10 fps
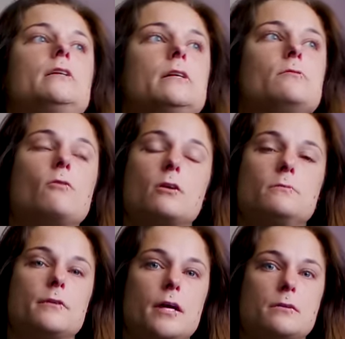did
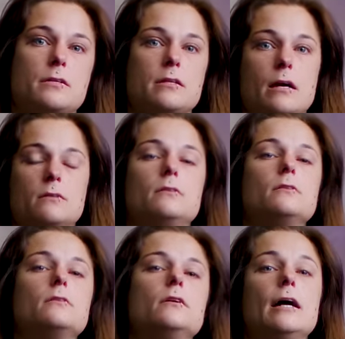horrible things in there.
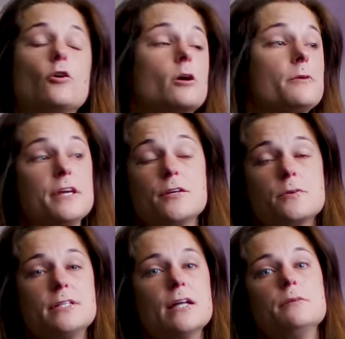And horrible things
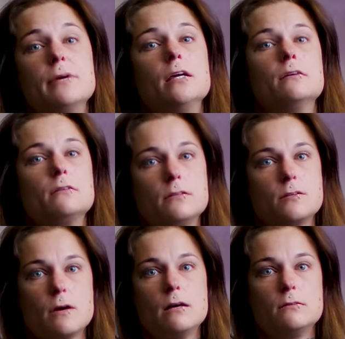were done to me
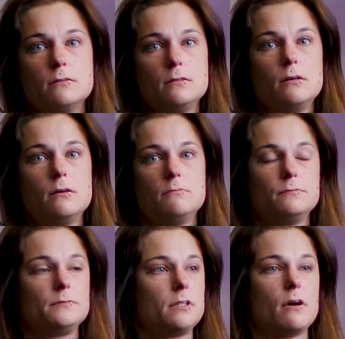as well.
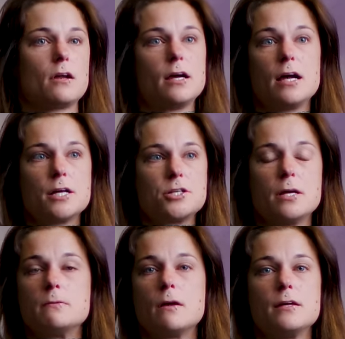Got a
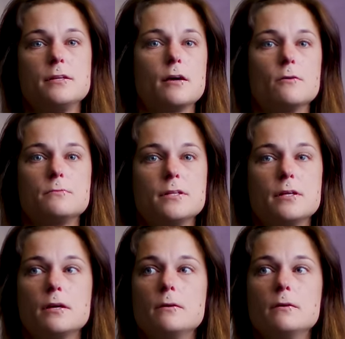concussion. I had to go to
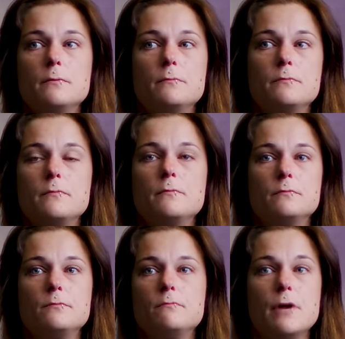the
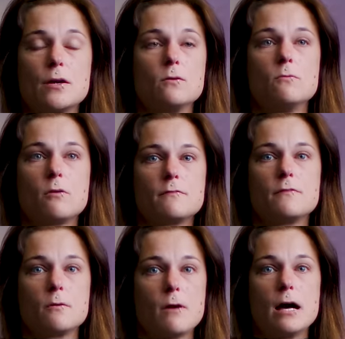medical ward
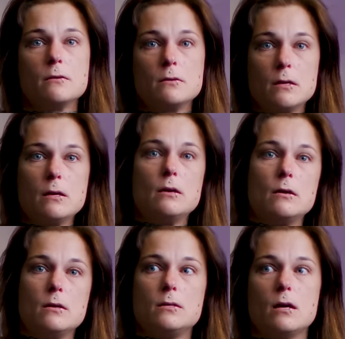for a while
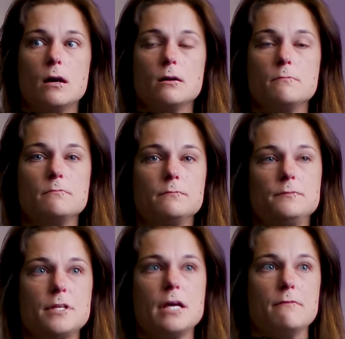to
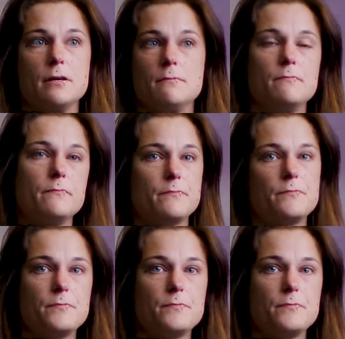even